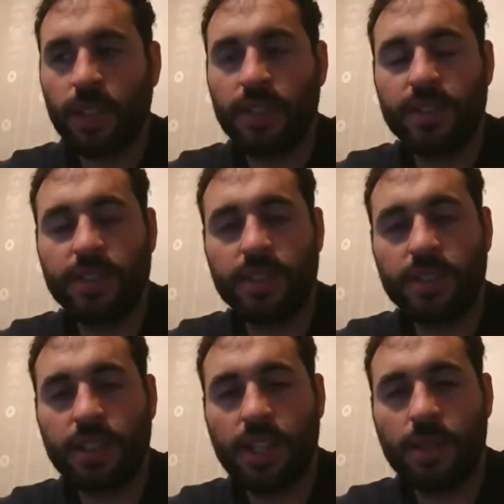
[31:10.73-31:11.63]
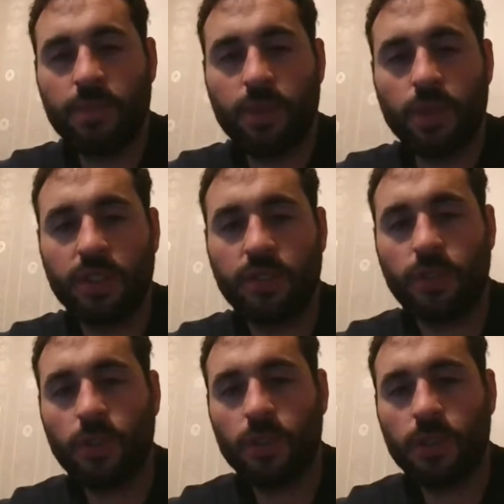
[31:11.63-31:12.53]
is the
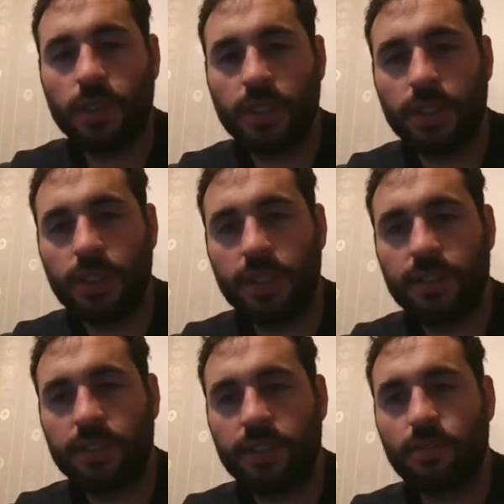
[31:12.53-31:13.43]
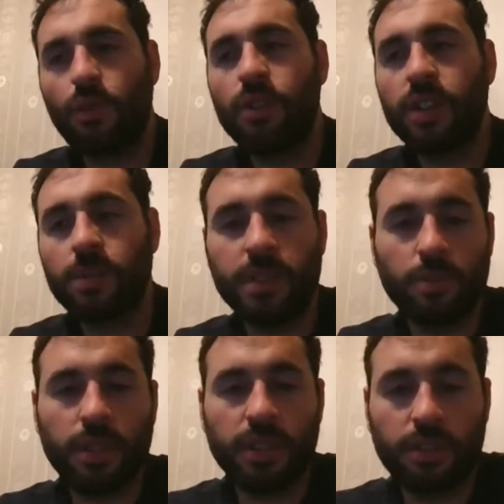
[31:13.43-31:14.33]
M44. It's stronger
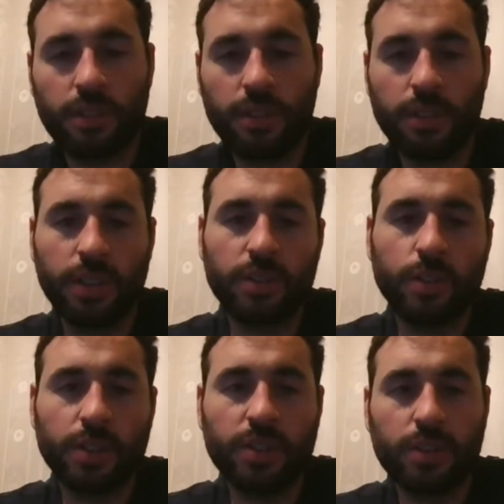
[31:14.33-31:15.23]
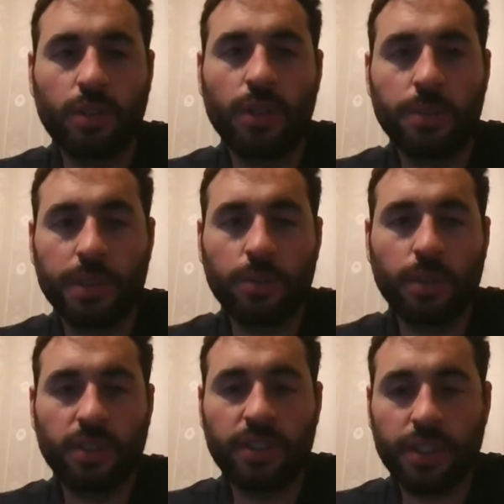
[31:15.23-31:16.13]
mid-range. It's always stronger
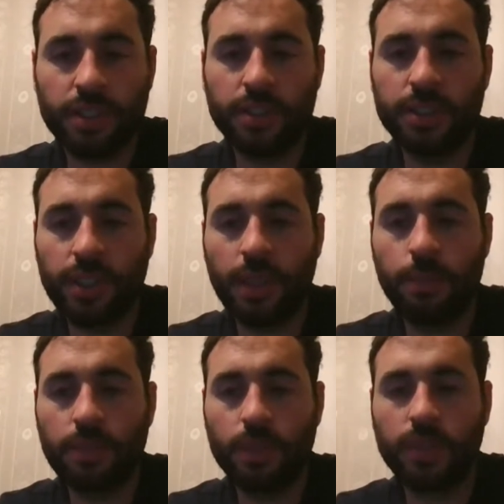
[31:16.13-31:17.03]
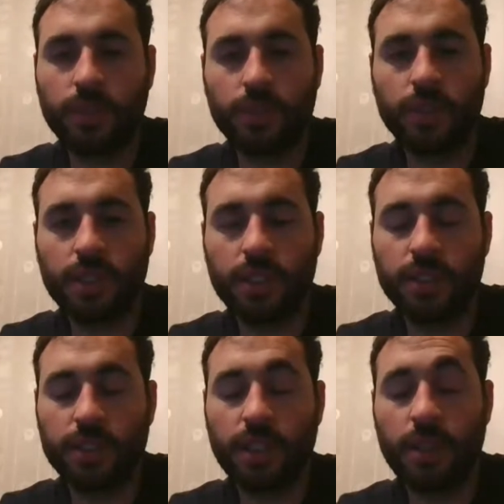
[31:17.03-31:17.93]
mid-range than the M40 than
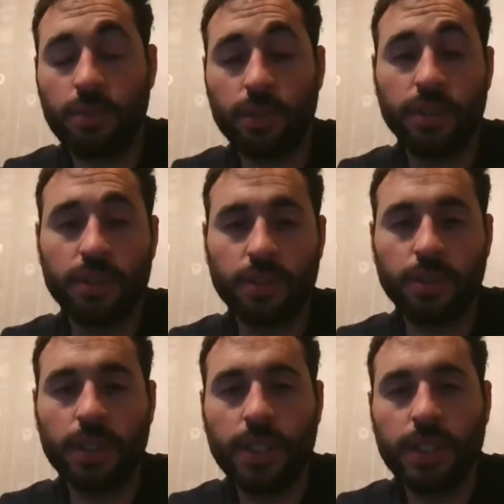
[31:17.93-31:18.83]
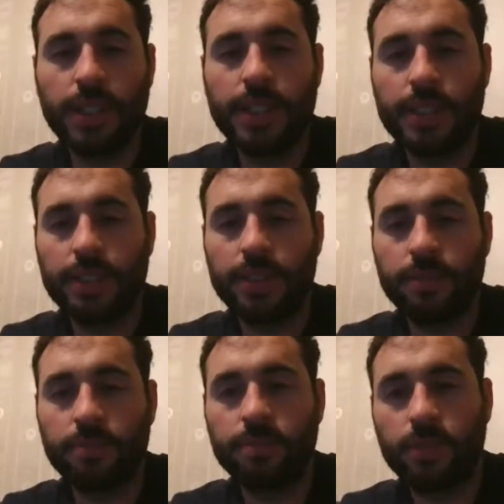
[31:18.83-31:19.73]
the M42.
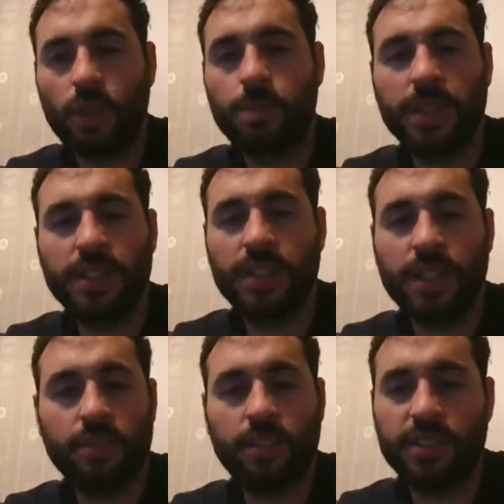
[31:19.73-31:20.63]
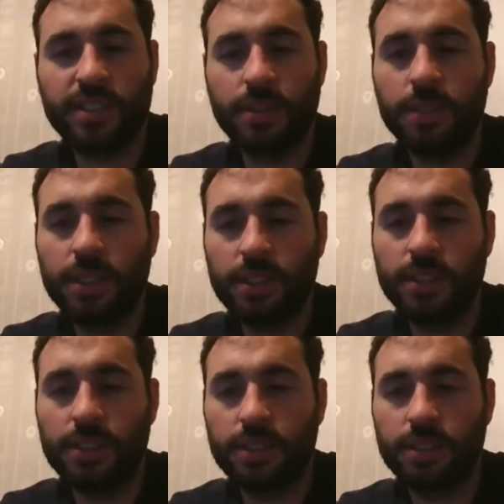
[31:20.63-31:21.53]
Top end they are very similar,